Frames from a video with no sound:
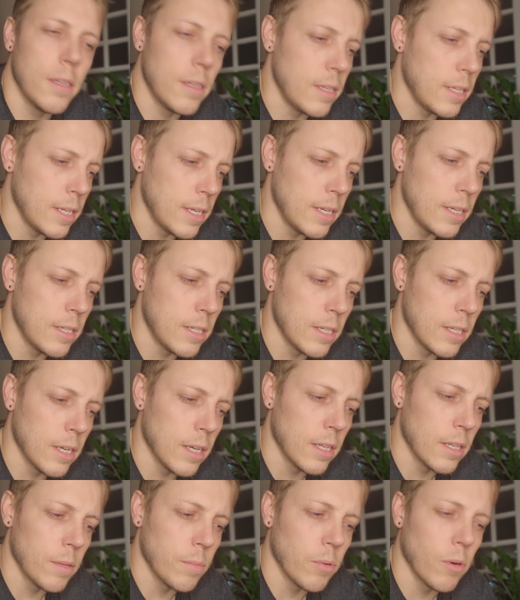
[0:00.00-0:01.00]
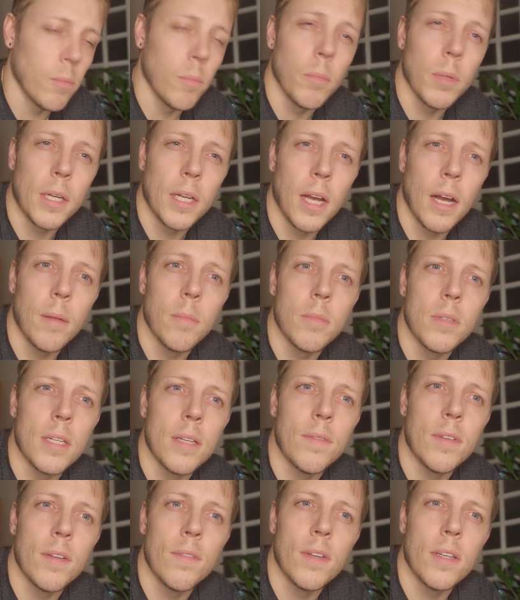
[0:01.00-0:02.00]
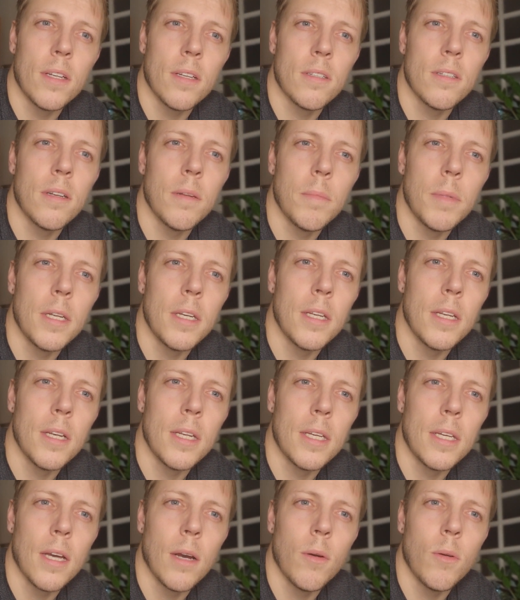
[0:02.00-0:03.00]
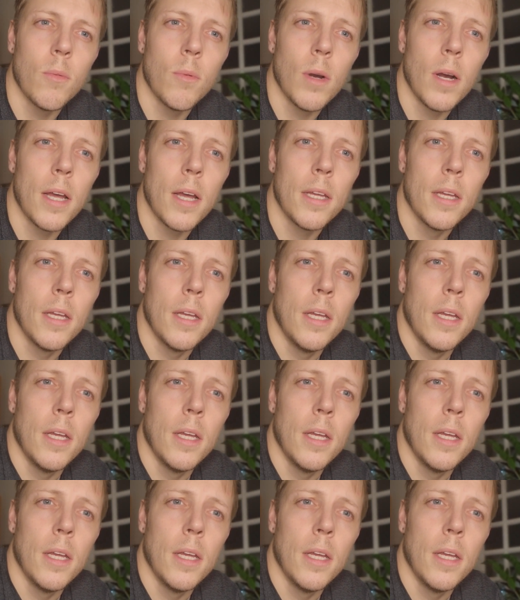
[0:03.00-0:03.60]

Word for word: the easier the problem becomes, even if it doesn't immediately go away.